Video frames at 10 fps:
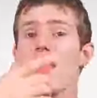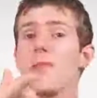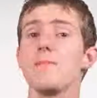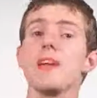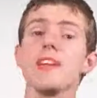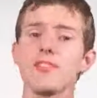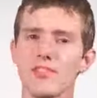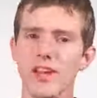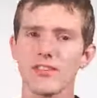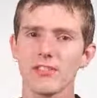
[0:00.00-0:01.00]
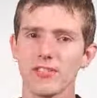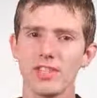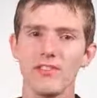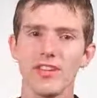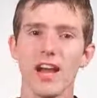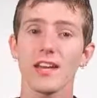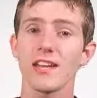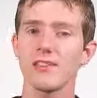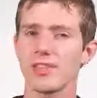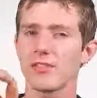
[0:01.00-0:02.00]
and the biggest advantage of
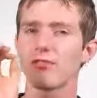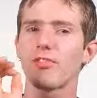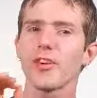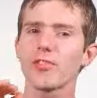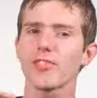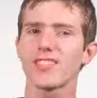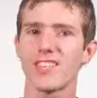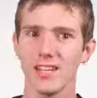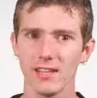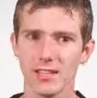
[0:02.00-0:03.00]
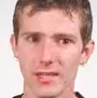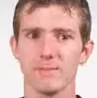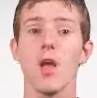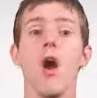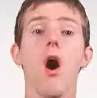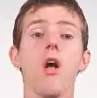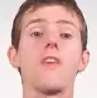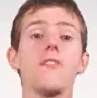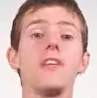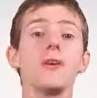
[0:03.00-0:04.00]
DVI is its versatility.
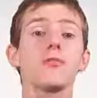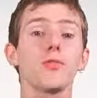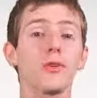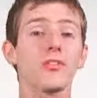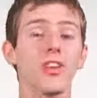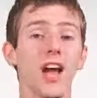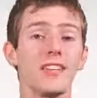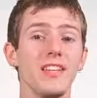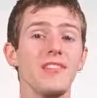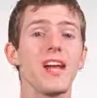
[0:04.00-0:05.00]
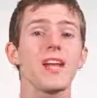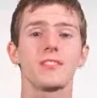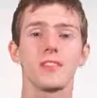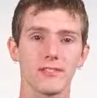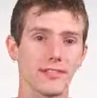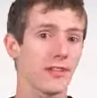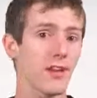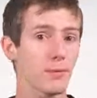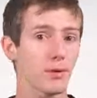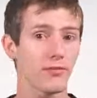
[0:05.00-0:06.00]
On the video source side, DVI exists in a
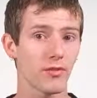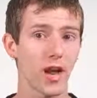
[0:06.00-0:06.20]
number of